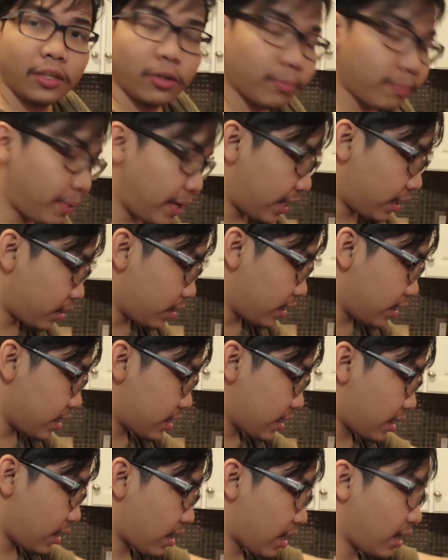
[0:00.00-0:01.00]
your bacon
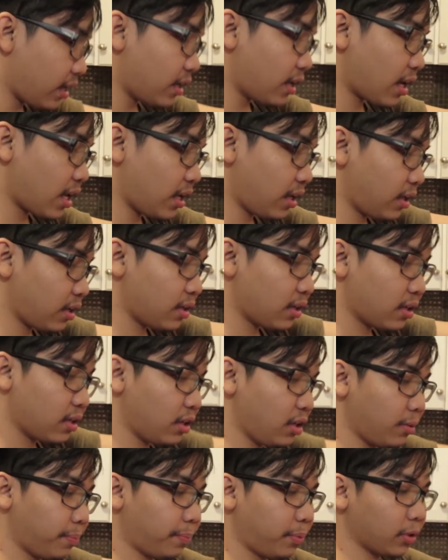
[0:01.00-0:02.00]
is rendering,
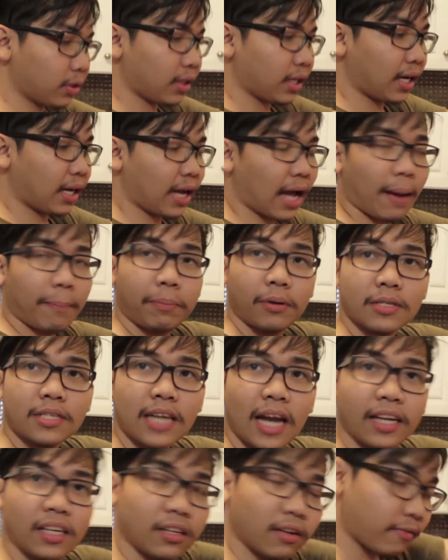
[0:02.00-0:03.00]
you put apple
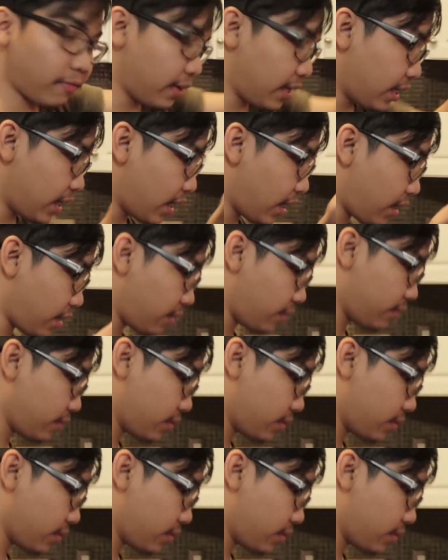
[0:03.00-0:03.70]
cider vinegar.